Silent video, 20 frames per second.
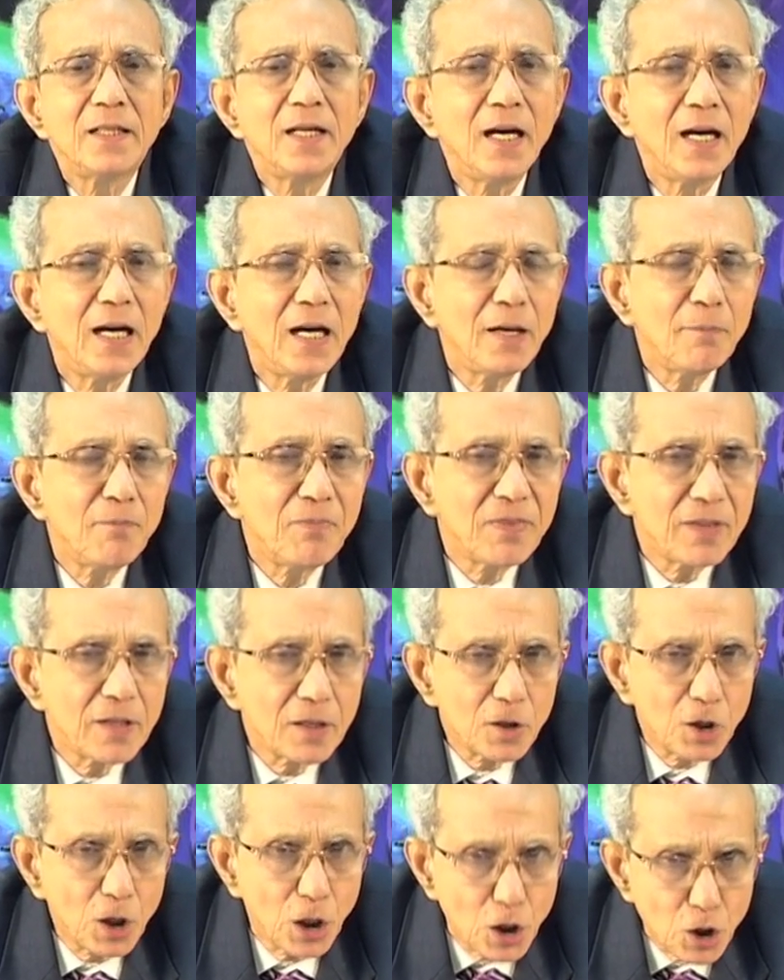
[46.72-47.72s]
uh,
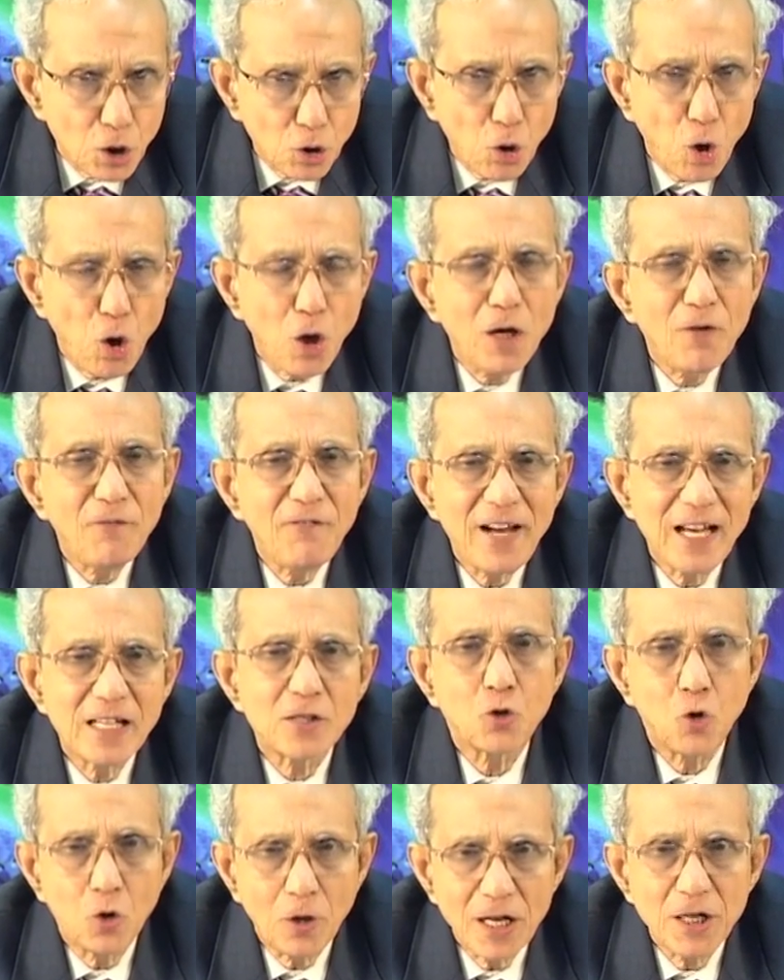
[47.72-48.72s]
controlled
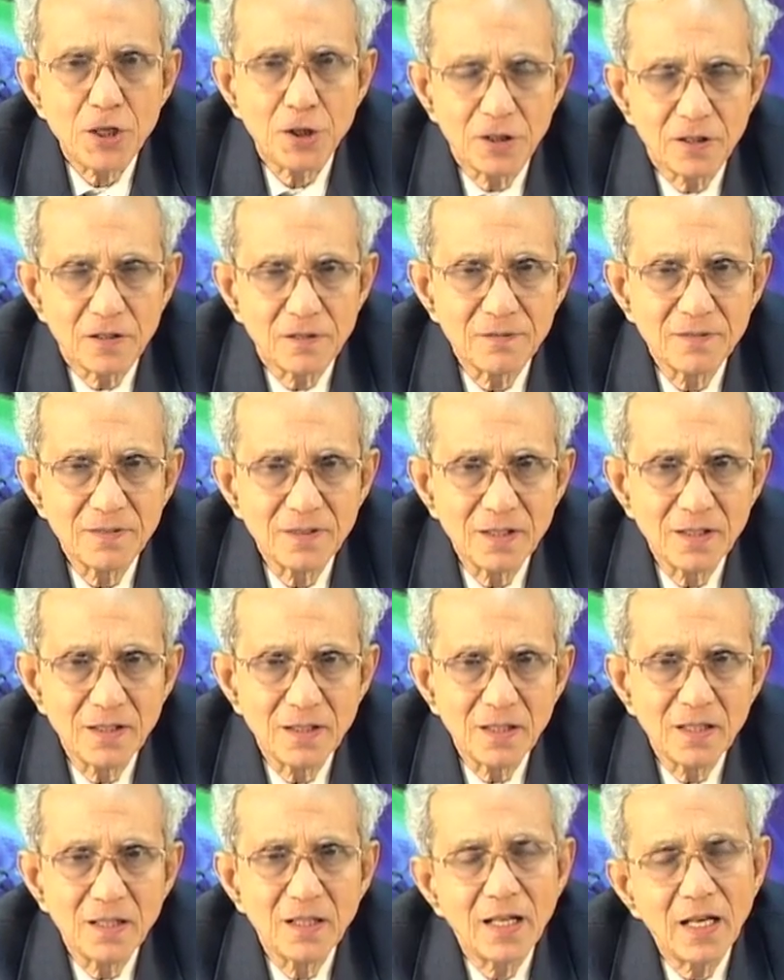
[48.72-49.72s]
phase rotation
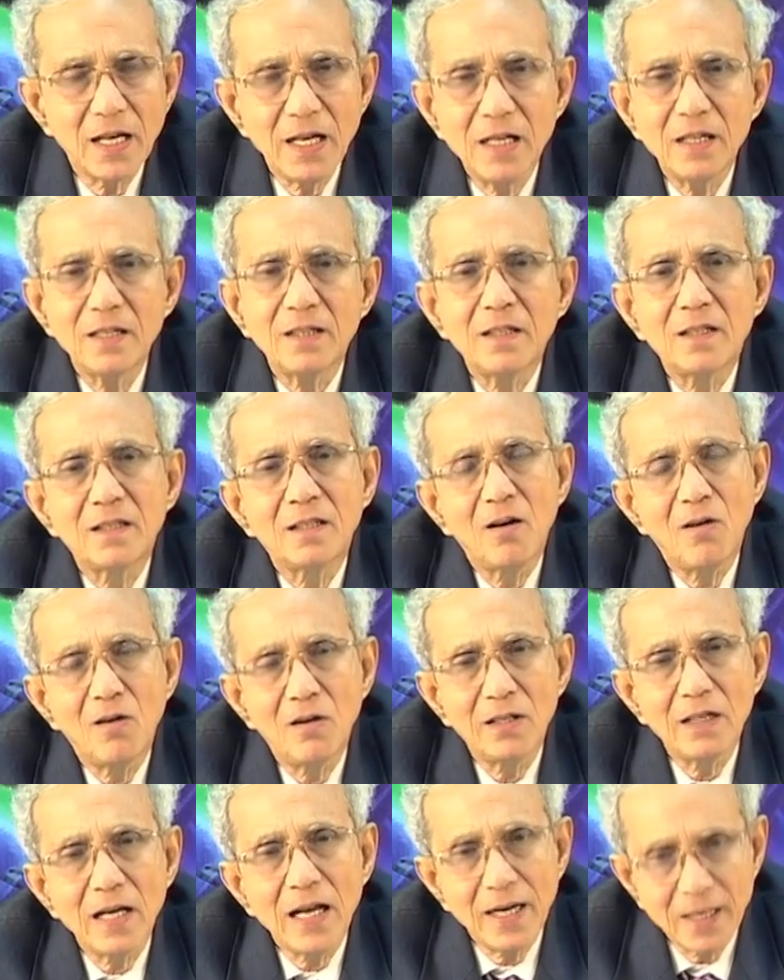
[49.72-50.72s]
in
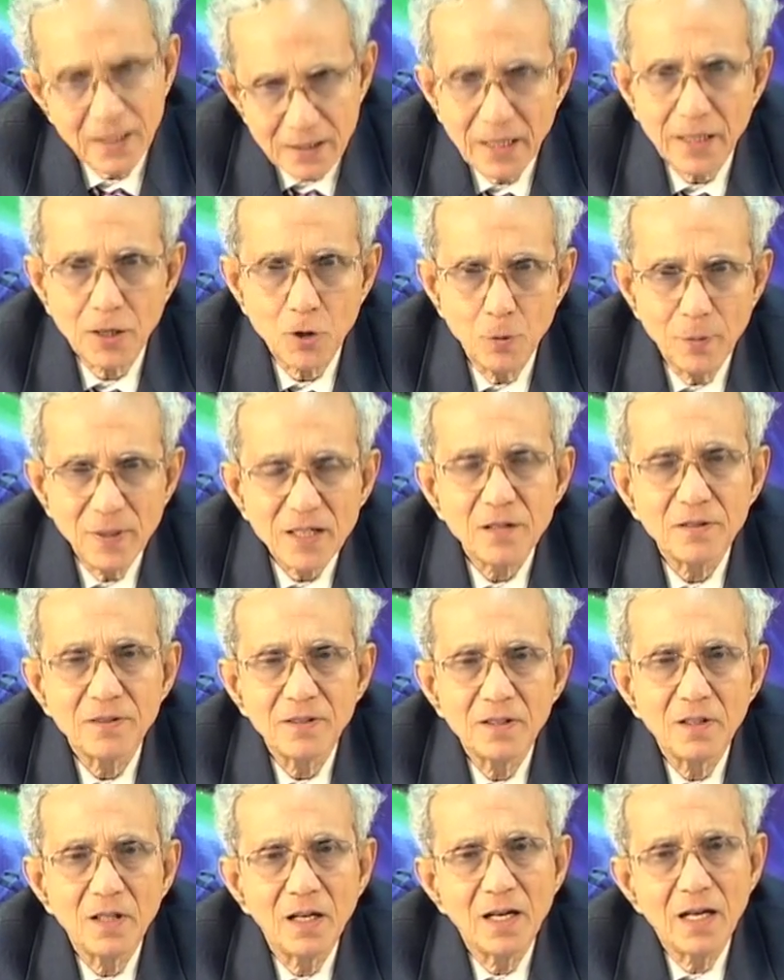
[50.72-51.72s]
on another qubit
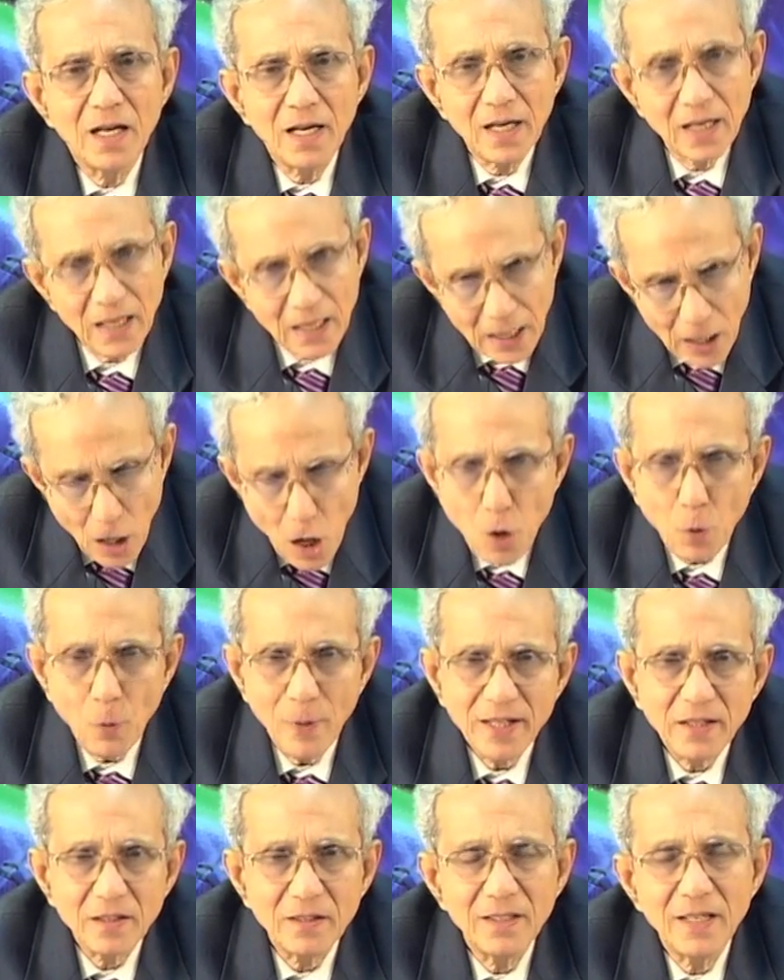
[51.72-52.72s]
along
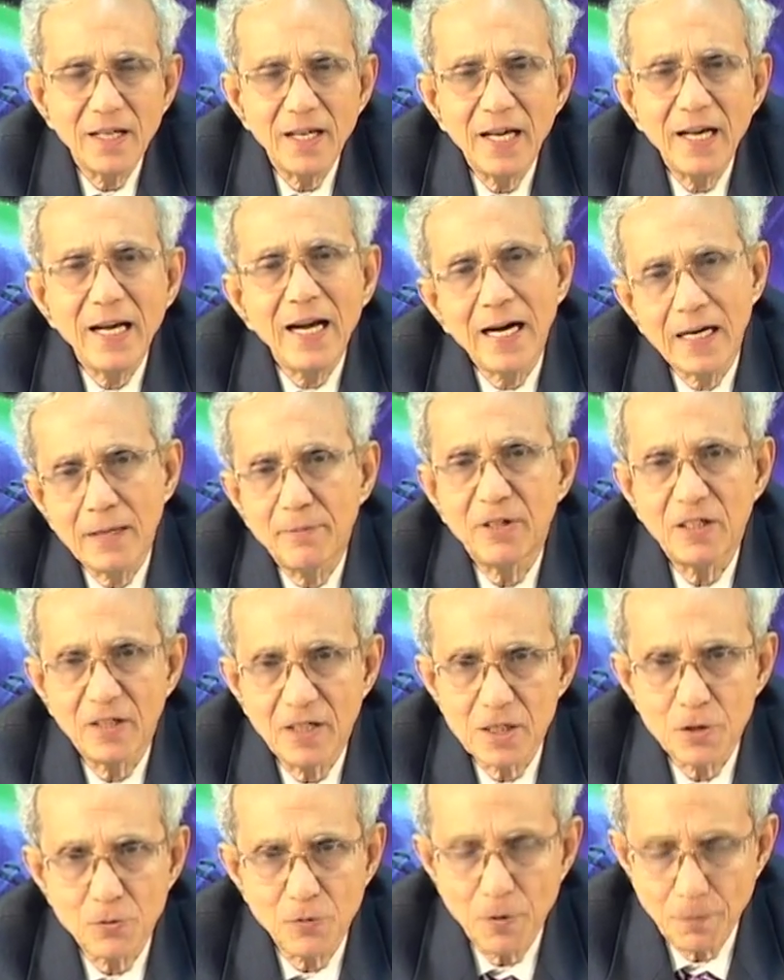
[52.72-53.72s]
with a Hadamard
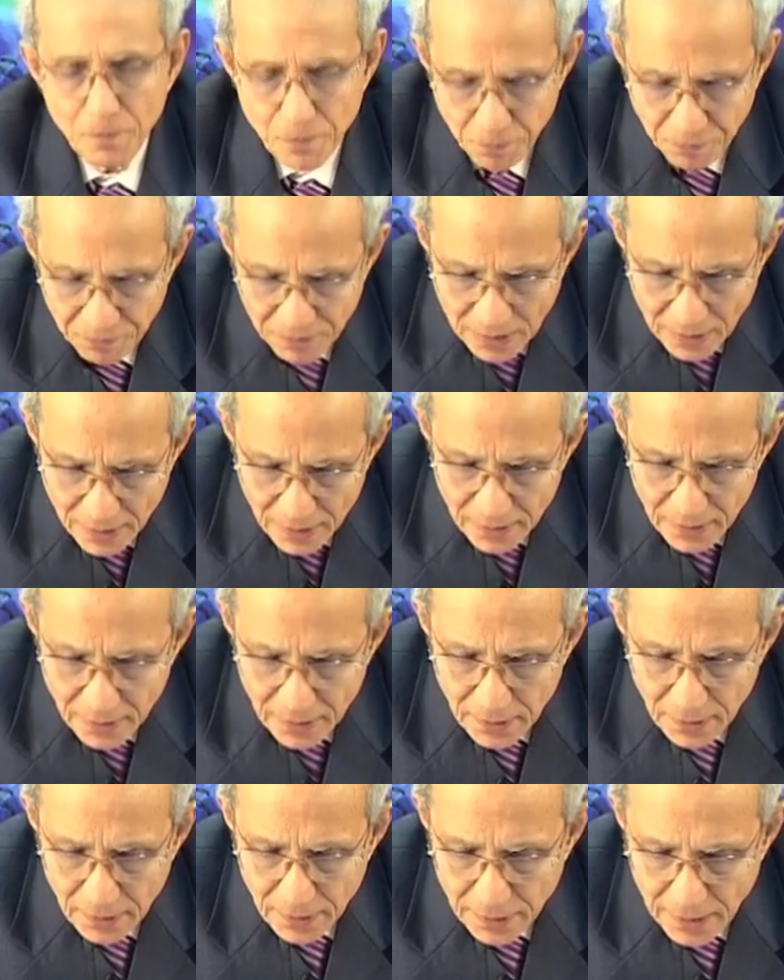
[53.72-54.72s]
transform.
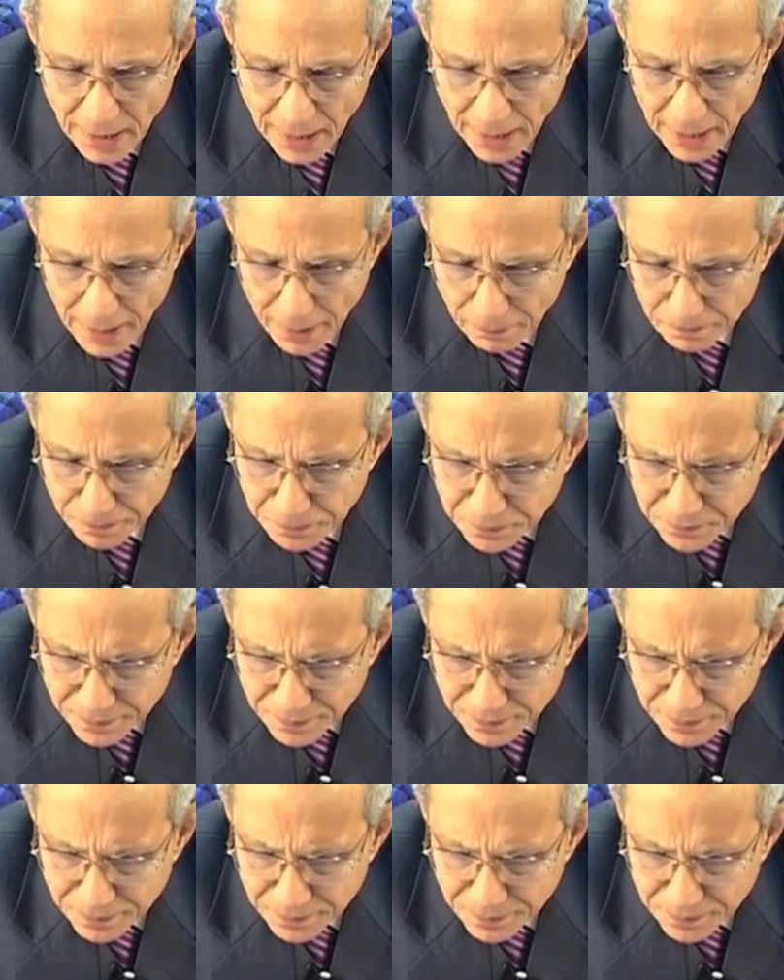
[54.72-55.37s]
The